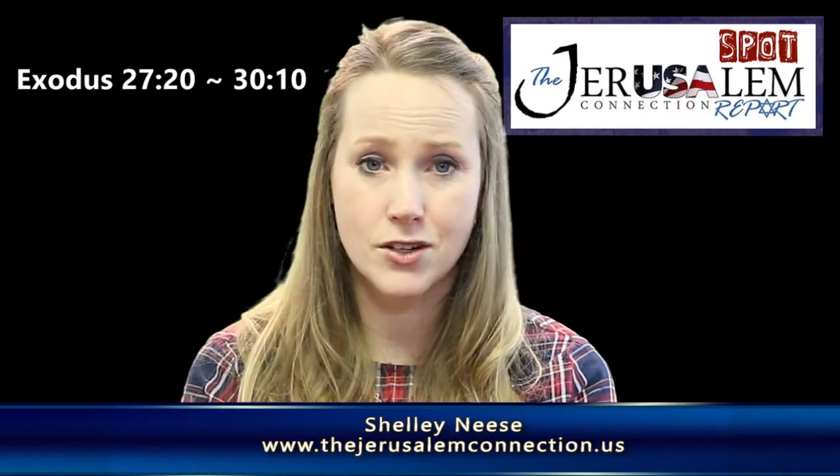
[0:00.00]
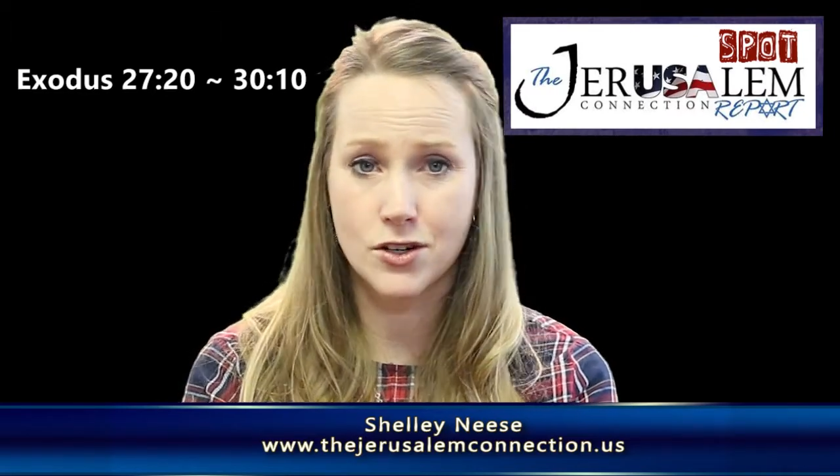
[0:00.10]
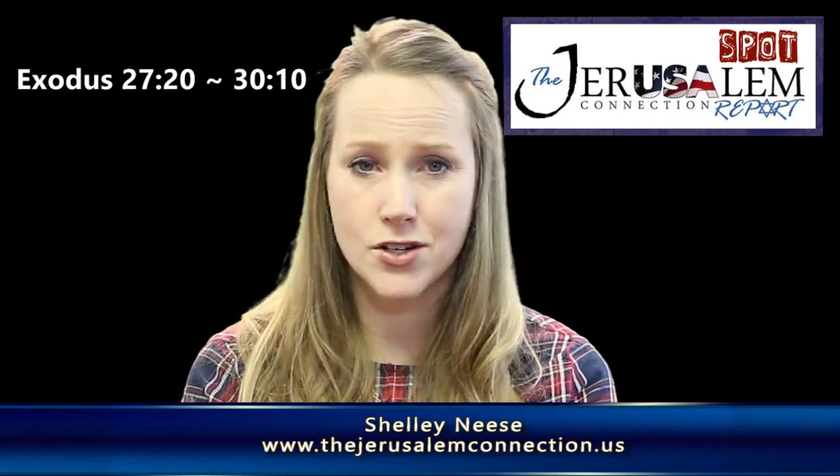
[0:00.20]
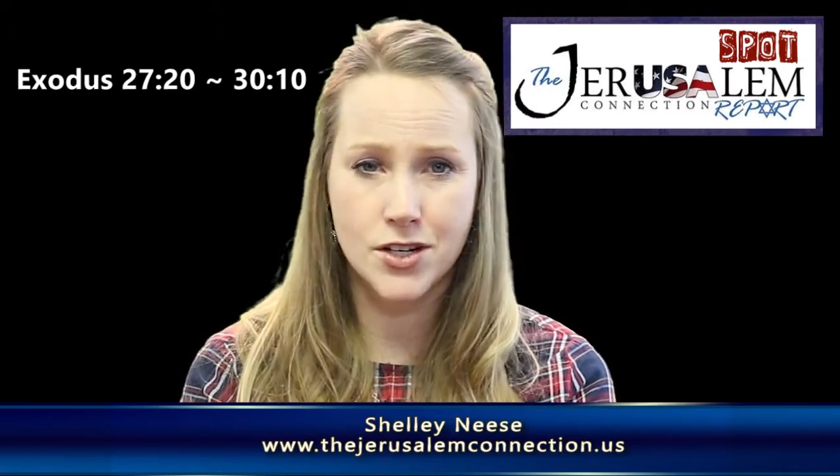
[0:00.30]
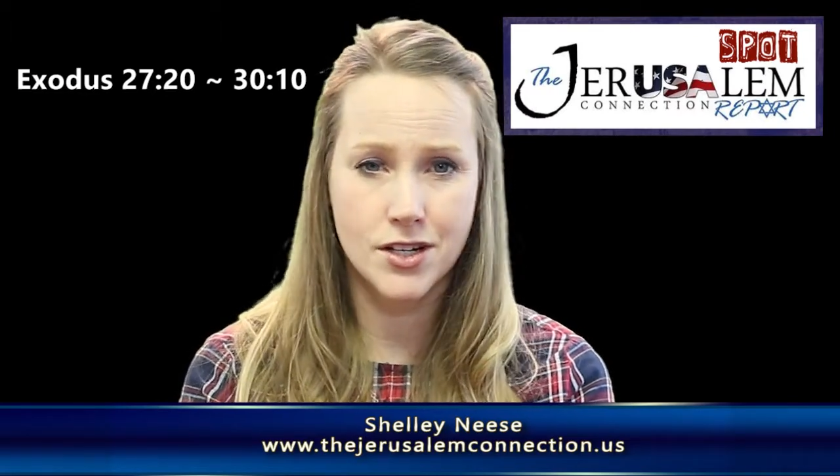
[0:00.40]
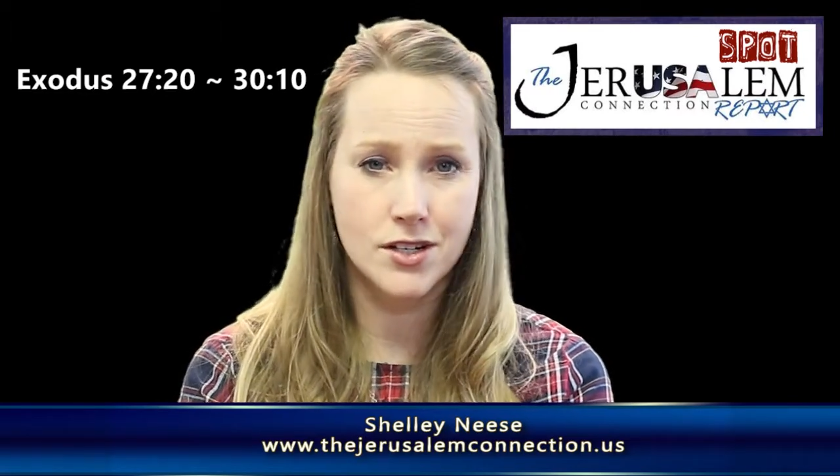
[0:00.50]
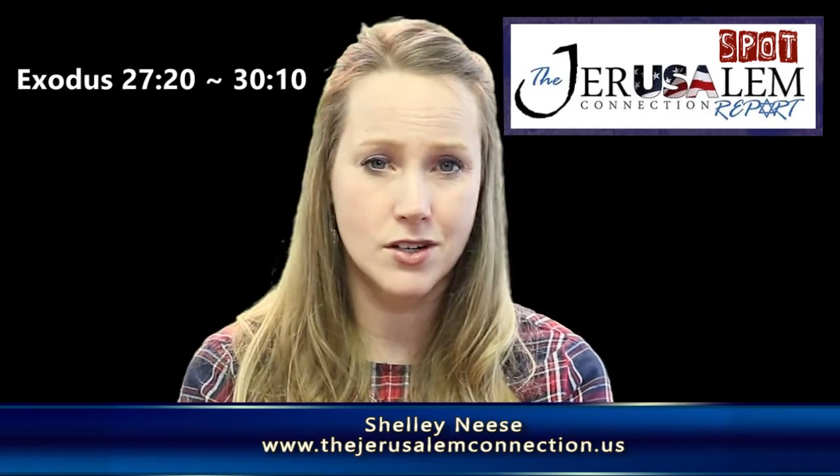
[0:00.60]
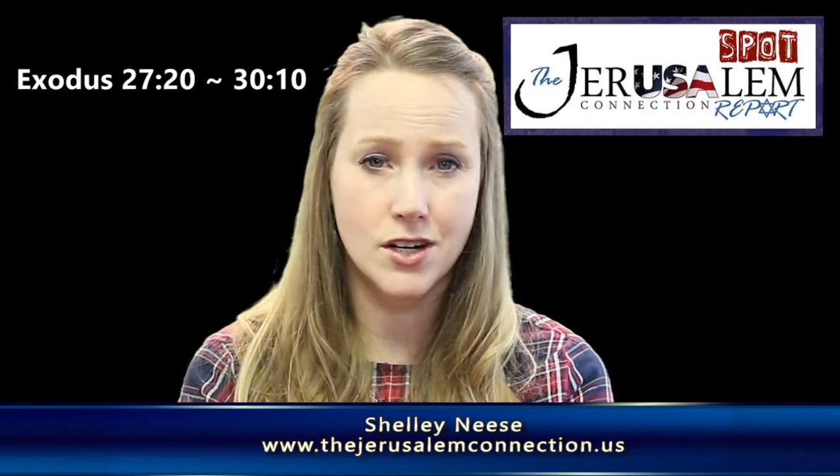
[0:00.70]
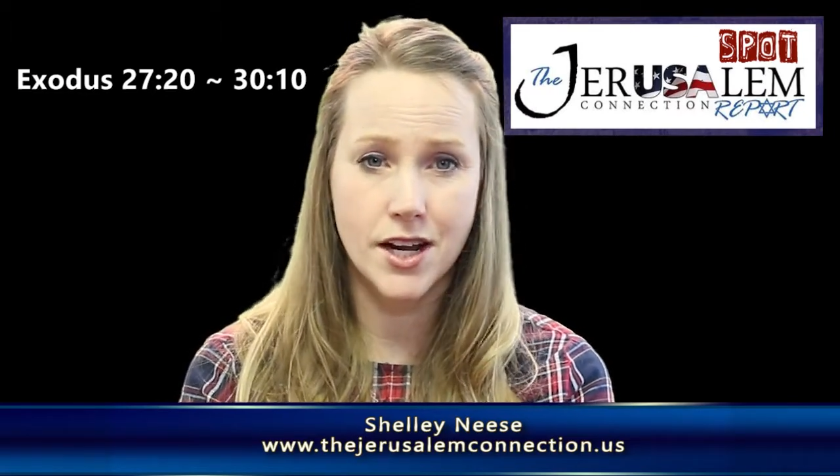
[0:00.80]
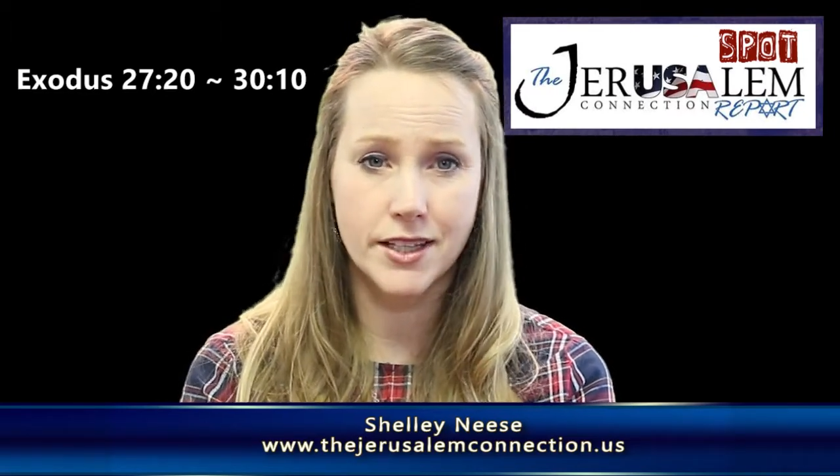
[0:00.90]
Gershon
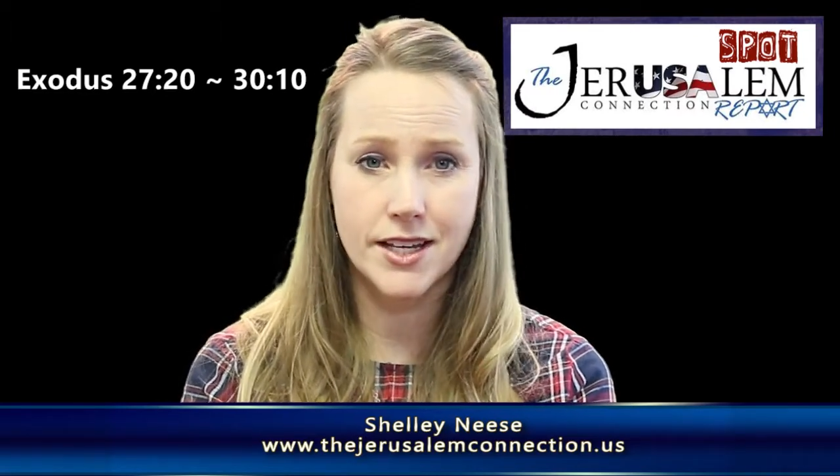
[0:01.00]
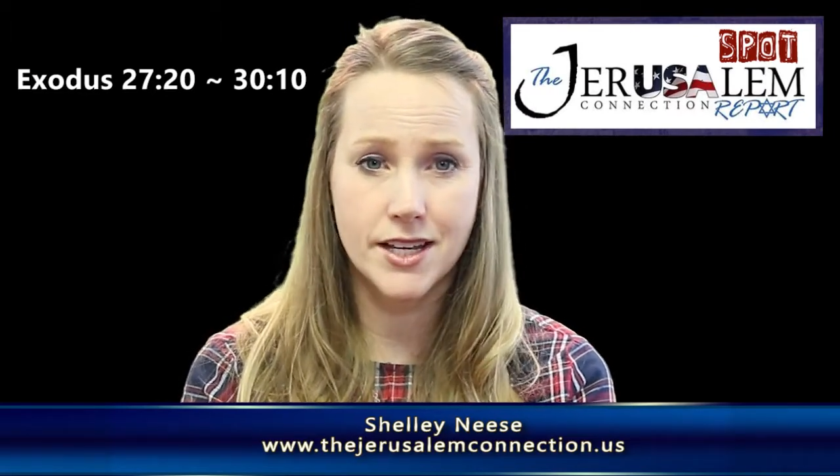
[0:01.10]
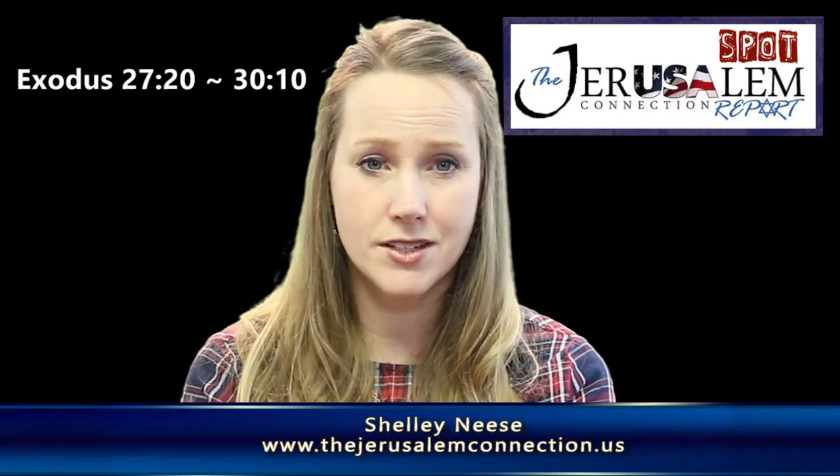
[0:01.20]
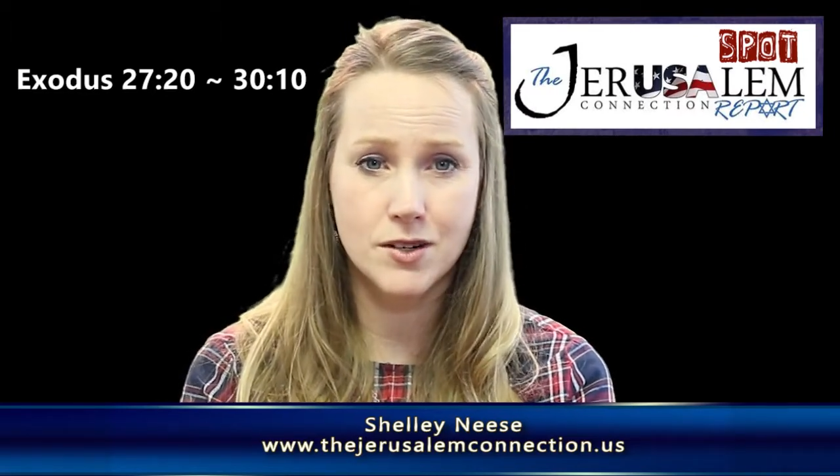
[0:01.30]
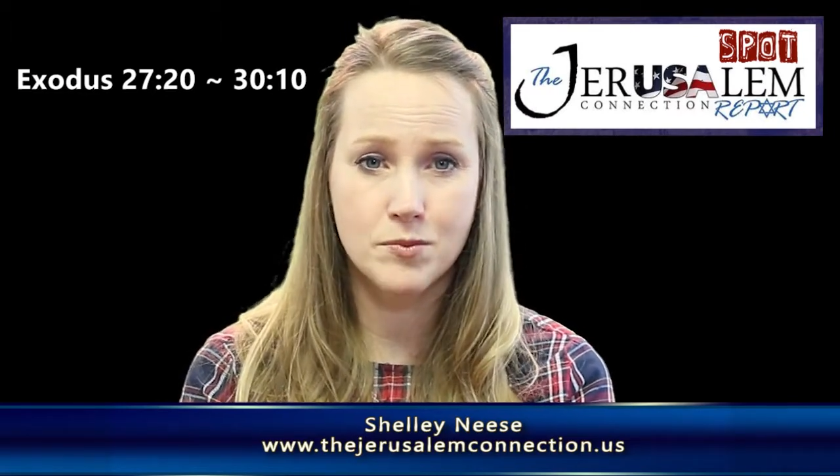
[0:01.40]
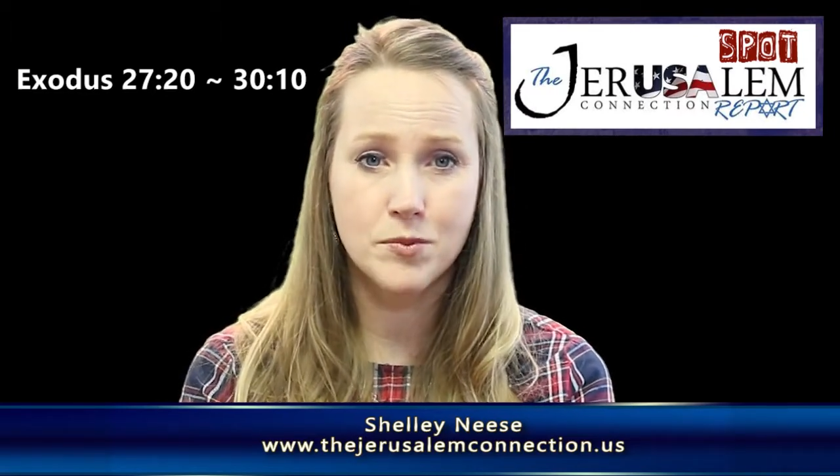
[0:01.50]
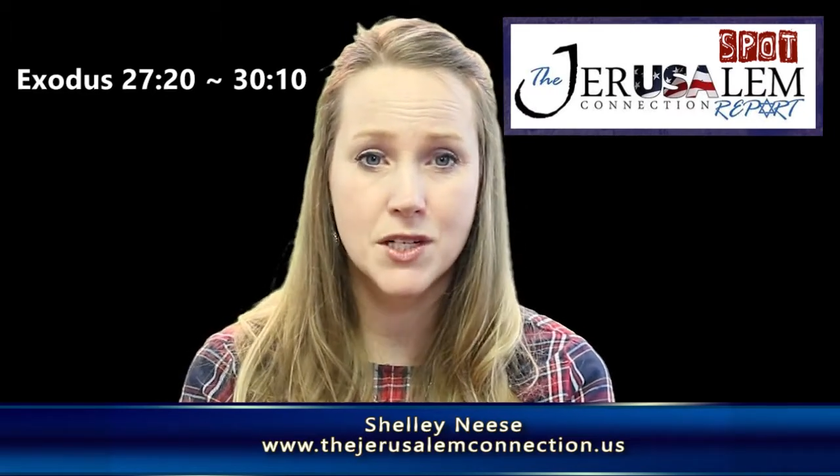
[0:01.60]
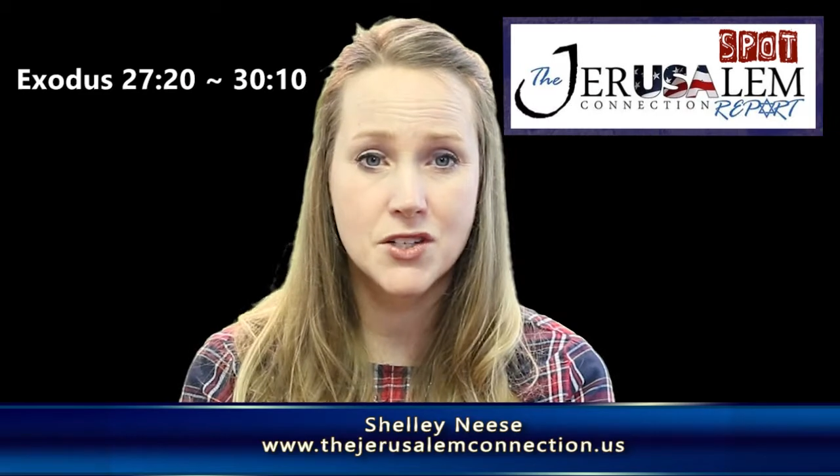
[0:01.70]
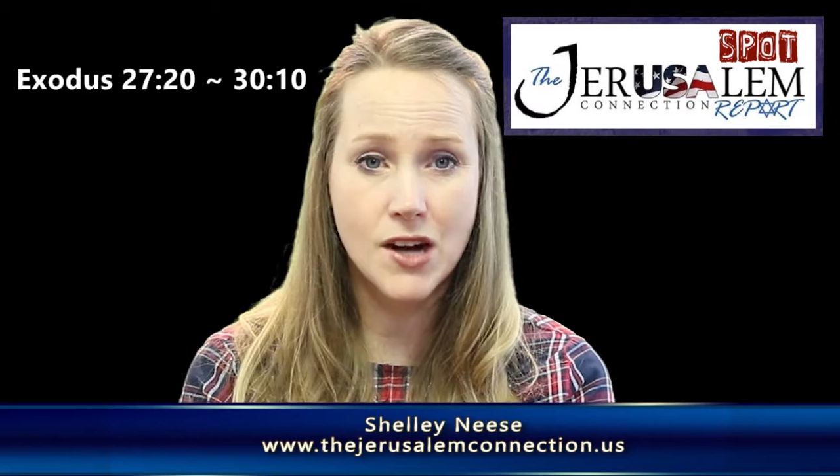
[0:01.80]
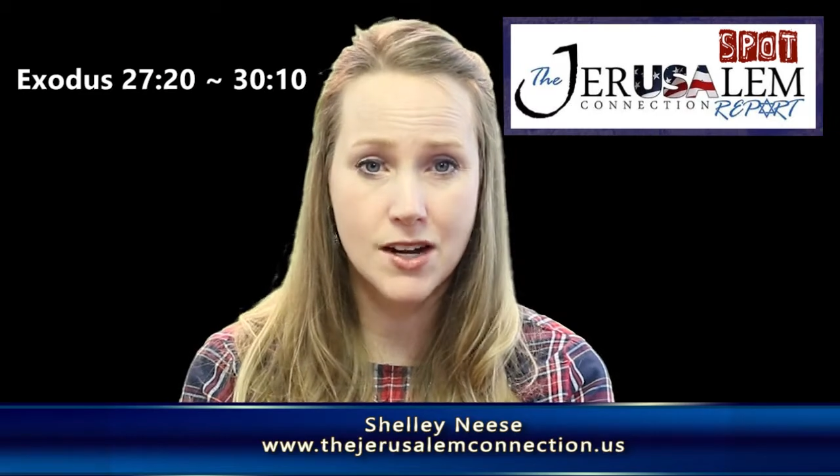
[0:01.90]
or Eleazar,
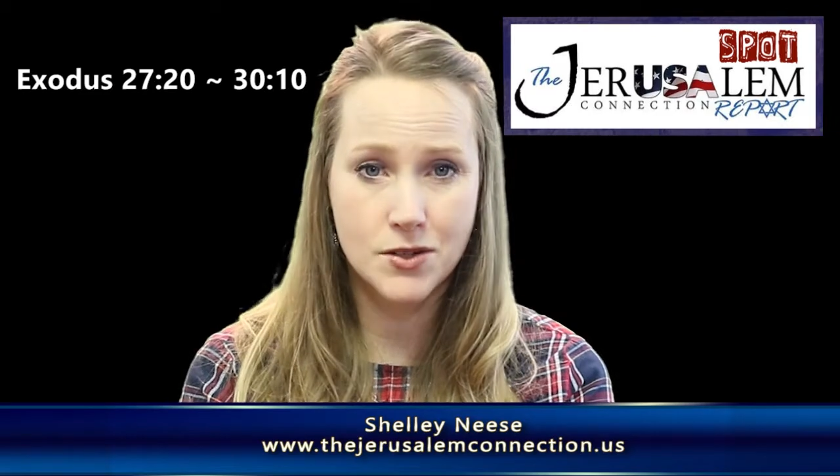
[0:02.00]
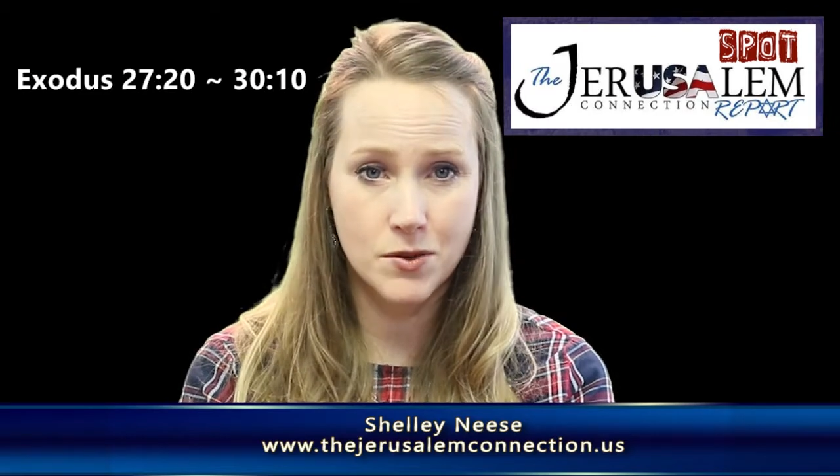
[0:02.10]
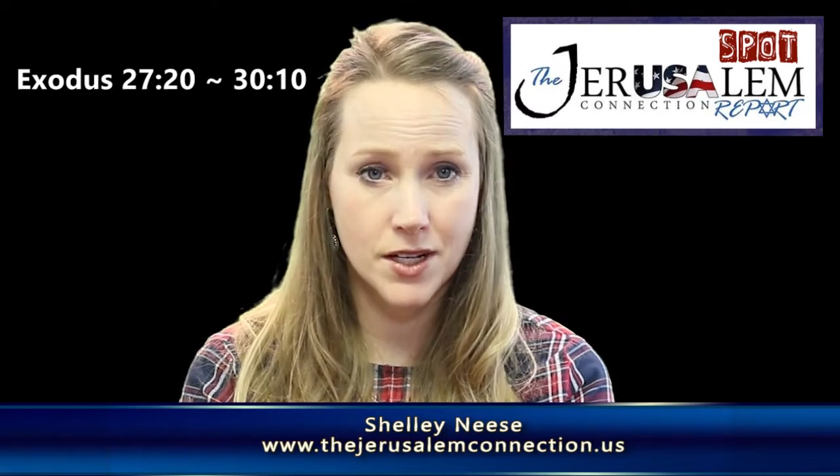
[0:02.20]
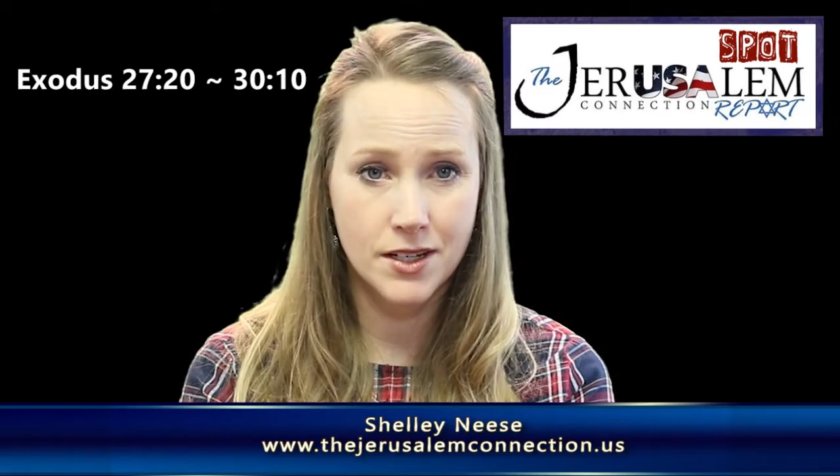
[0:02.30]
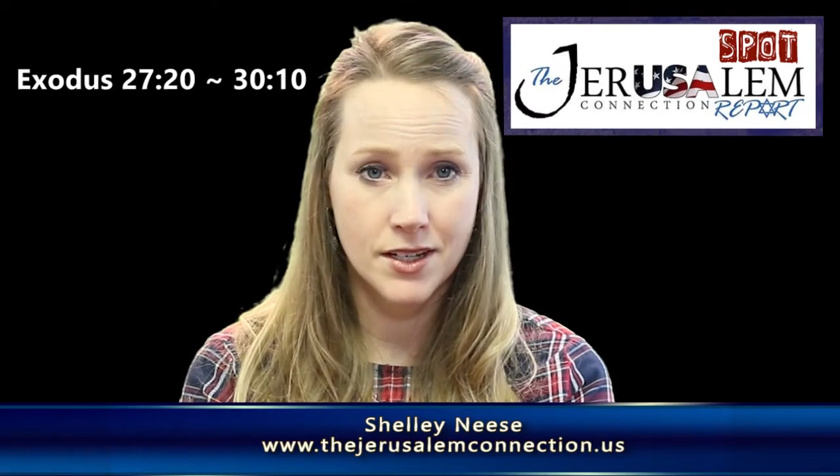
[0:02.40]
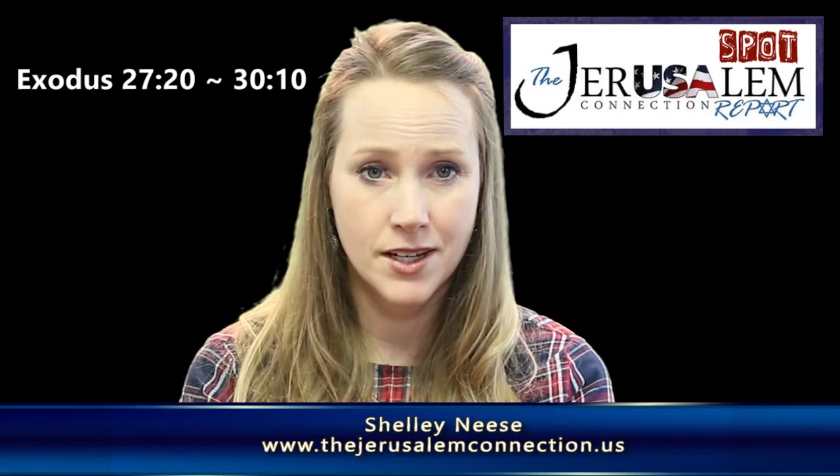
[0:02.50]
but Joshua.